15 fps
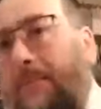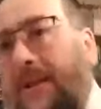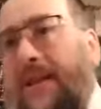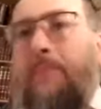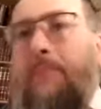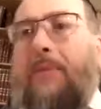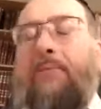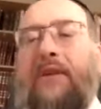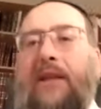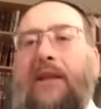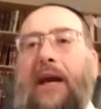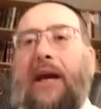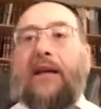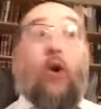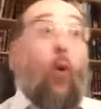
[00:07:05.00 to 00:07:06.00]
day, it may be
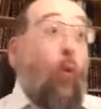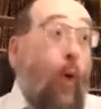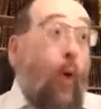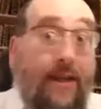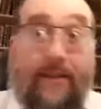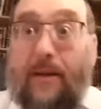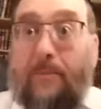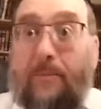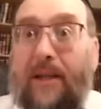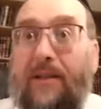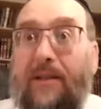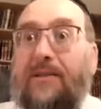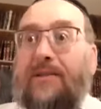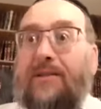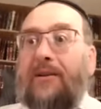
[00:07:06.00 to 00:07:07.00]
night. Wait 10
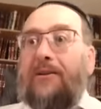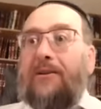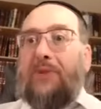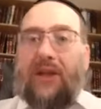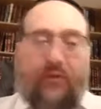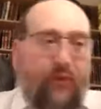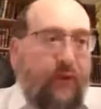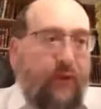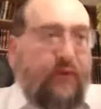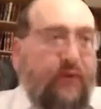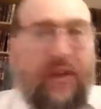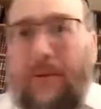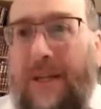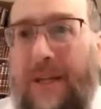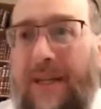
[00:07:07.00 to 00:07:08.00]
minutes. Wait
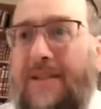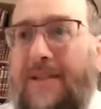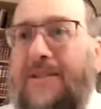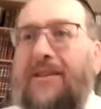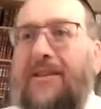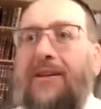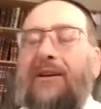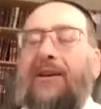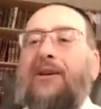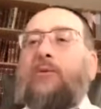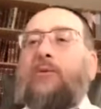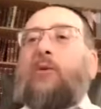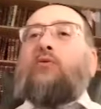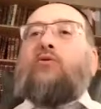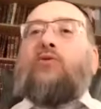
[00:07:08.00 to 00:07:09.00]
15 minutes.
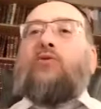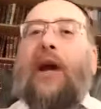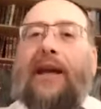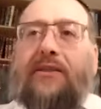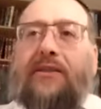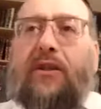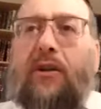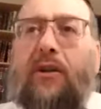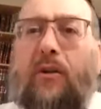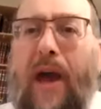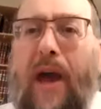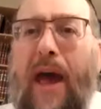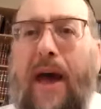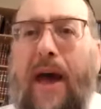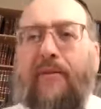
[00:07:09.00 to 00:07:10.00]
What right do you
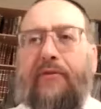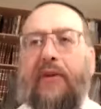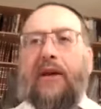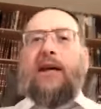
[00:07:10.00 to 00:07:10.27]
have?